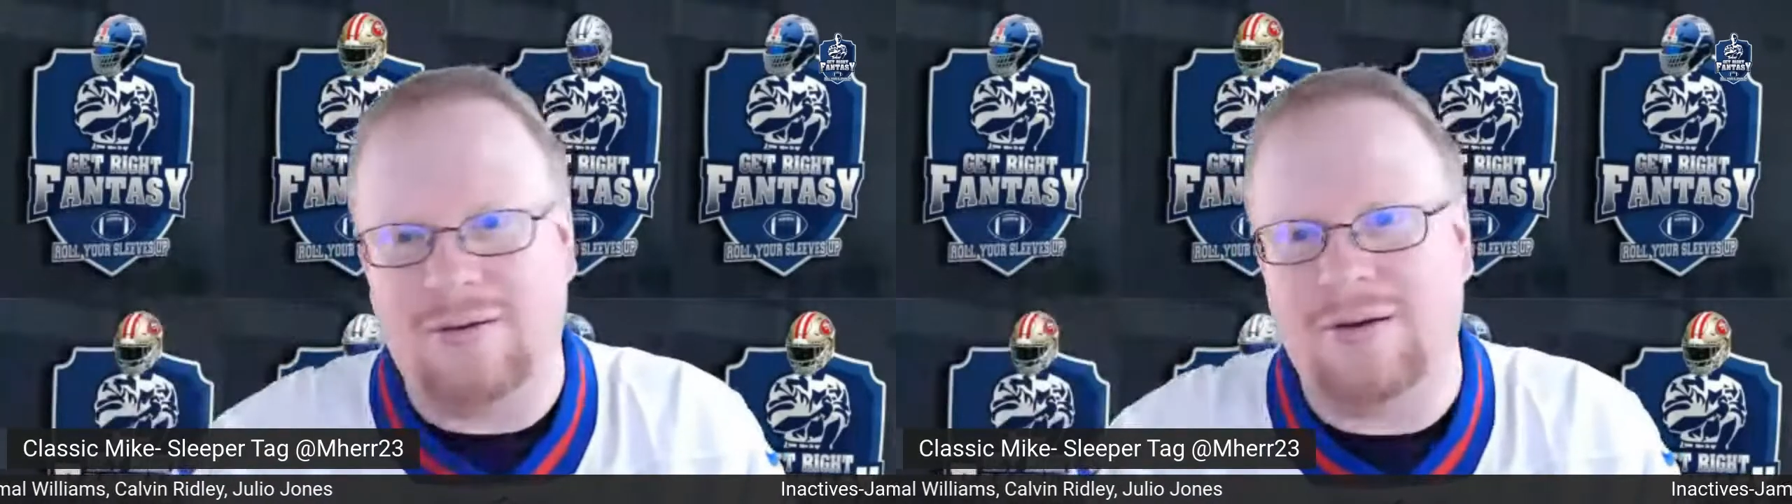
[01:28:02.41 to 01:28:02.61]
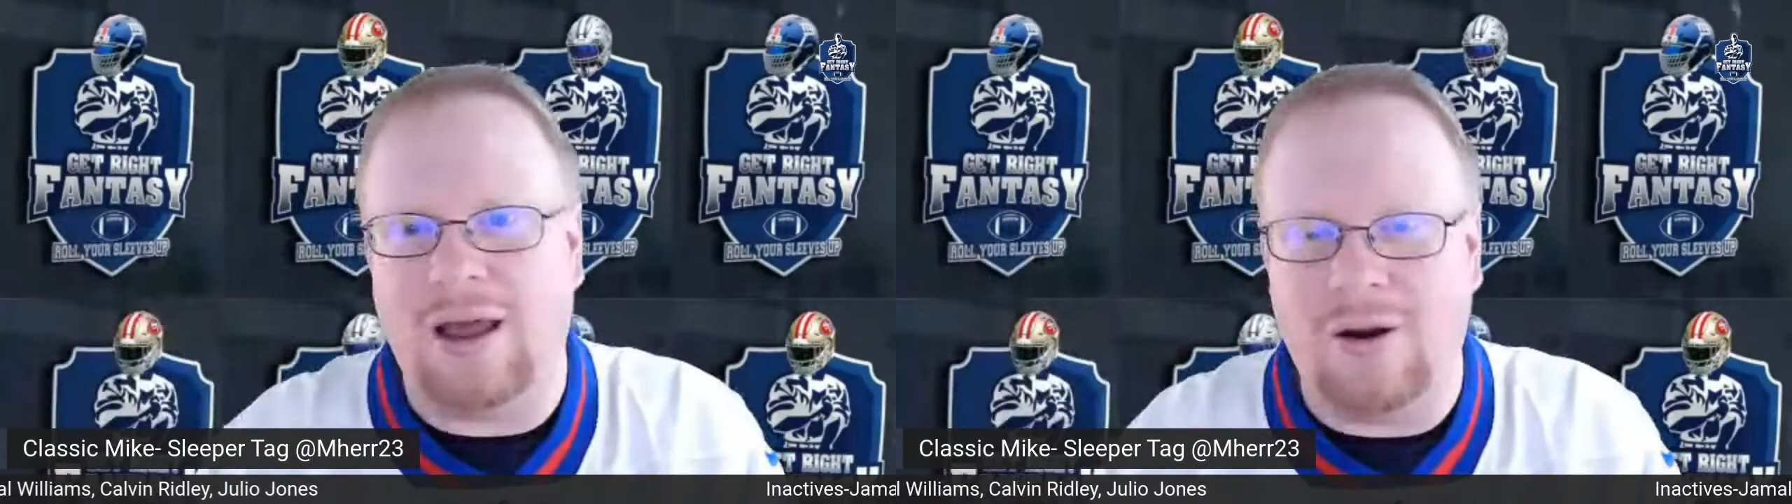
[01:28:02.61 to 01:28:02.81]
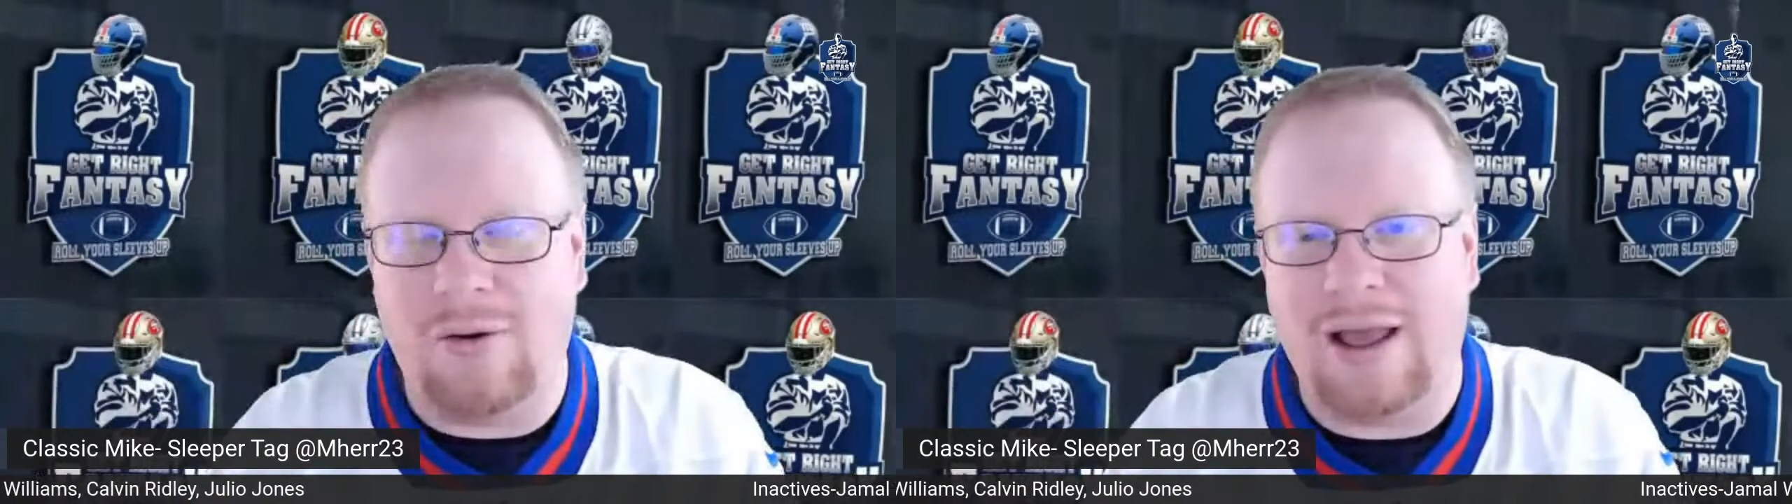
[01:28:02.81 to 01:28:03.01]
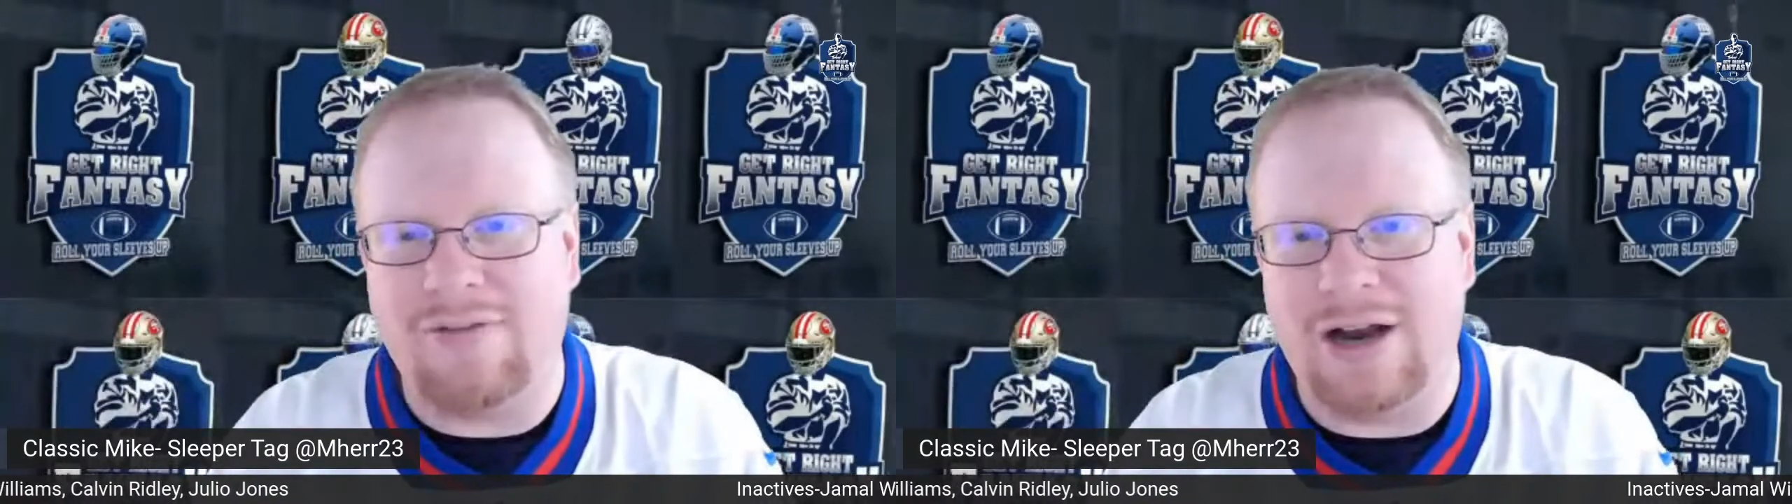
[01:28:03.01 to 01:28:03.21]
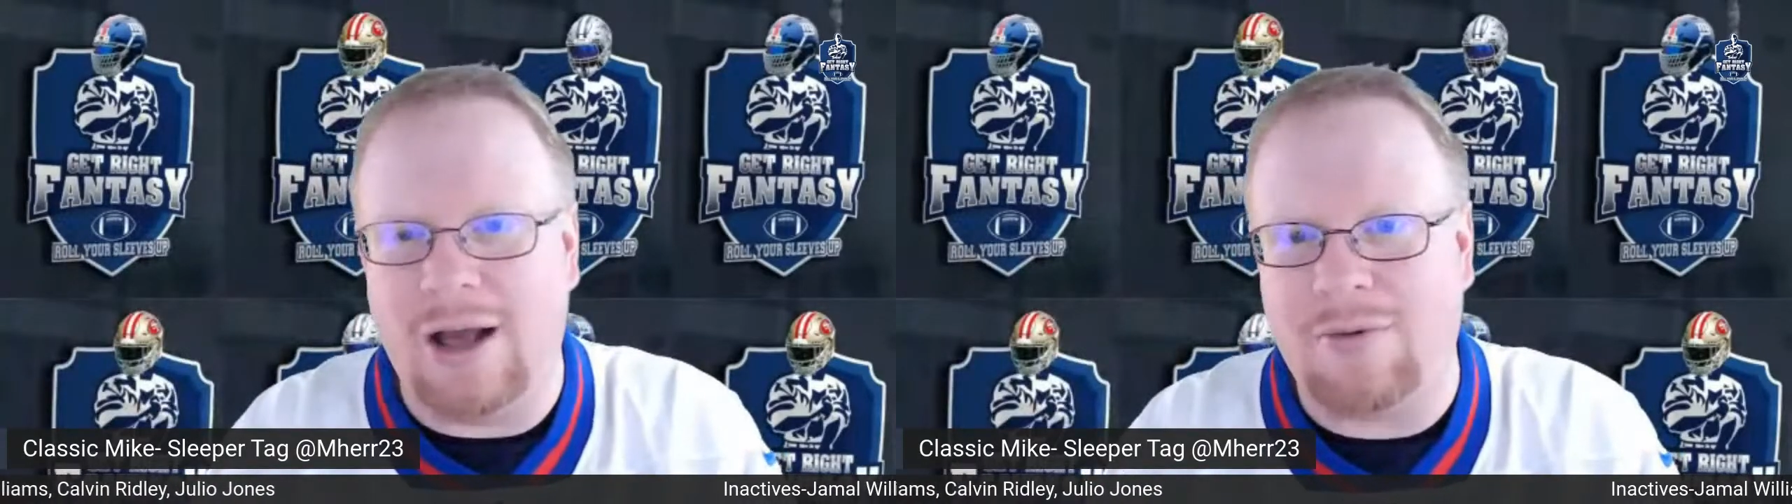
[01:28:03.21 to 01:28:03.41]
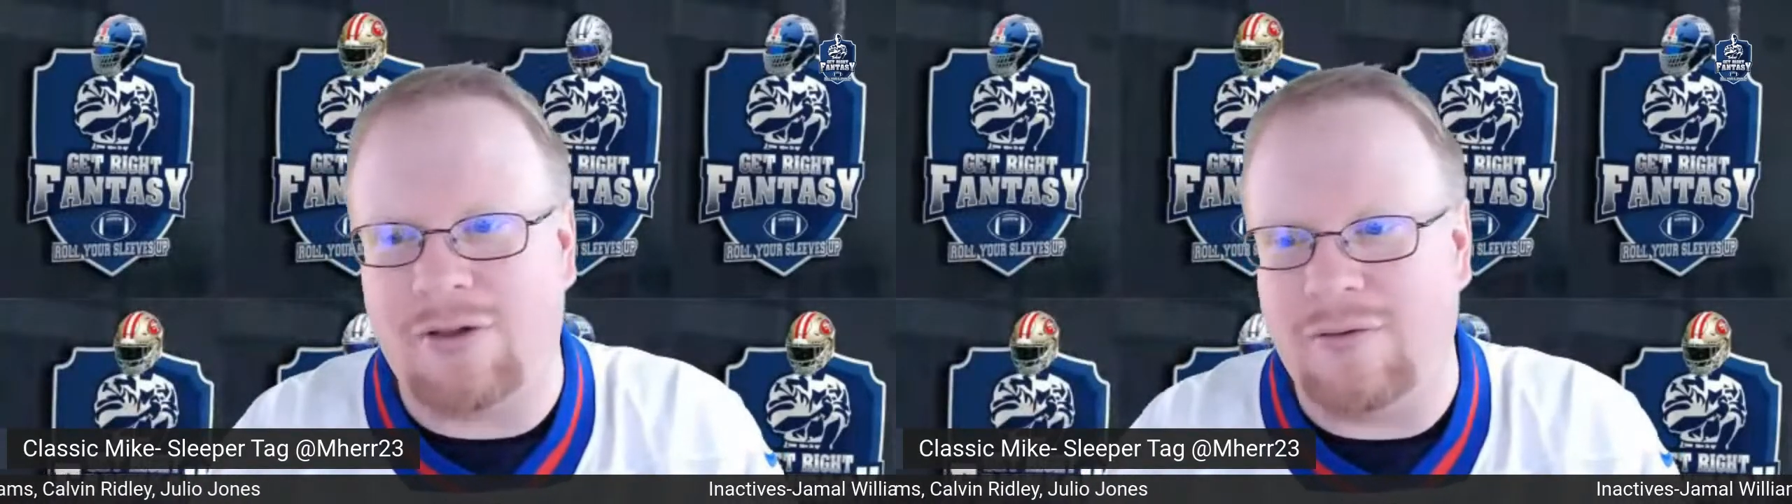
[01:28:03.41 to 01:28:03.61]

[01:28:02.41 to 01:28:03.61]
I don't have an option